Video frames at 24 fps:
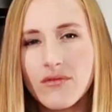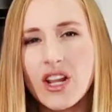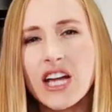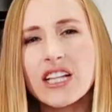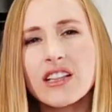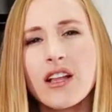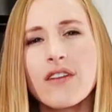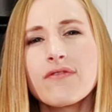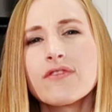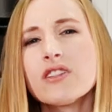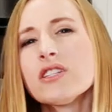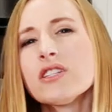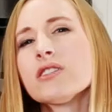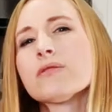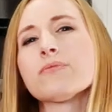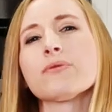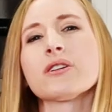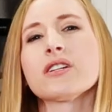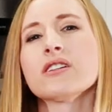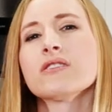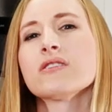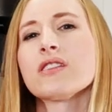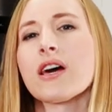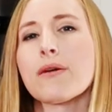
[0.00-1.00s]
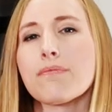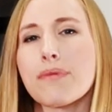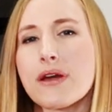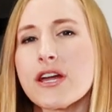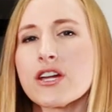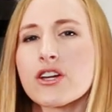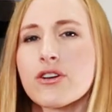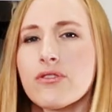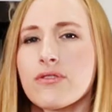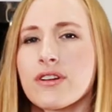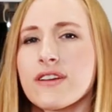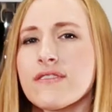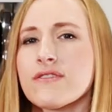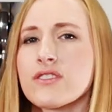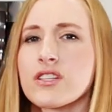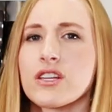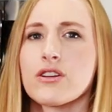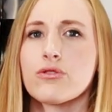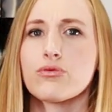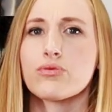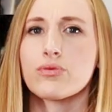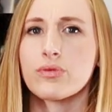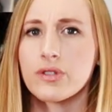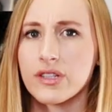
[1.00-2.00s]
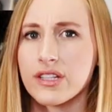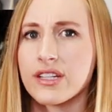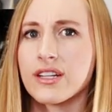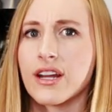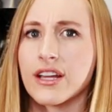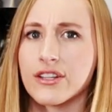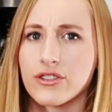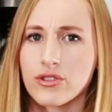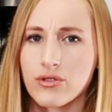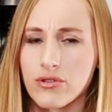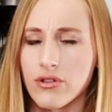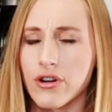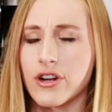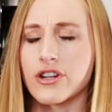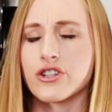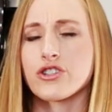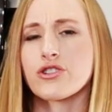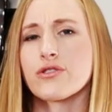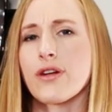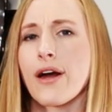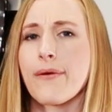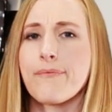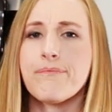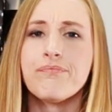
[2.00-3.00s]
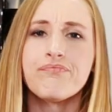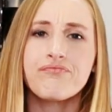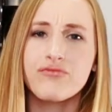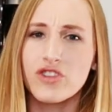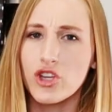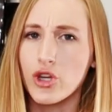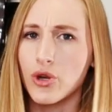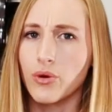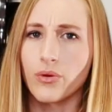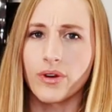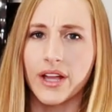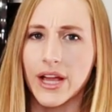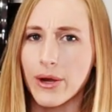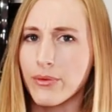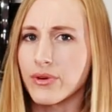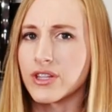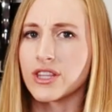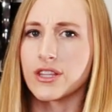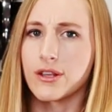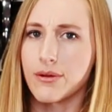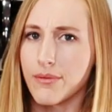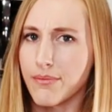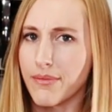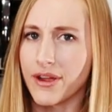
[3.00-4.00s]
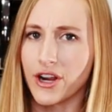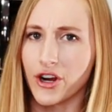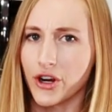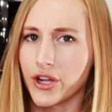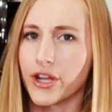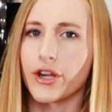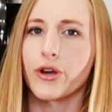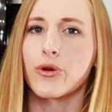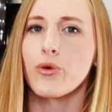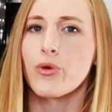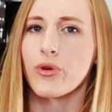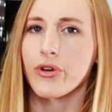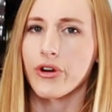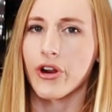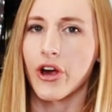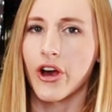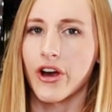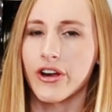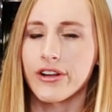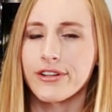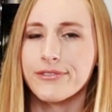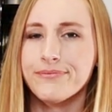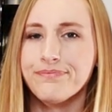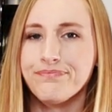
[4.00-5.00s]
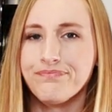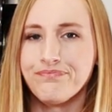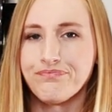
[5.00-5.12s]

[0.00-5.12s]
I love these because that panko gives it a really nice crunch that you don't get with an American corn dog.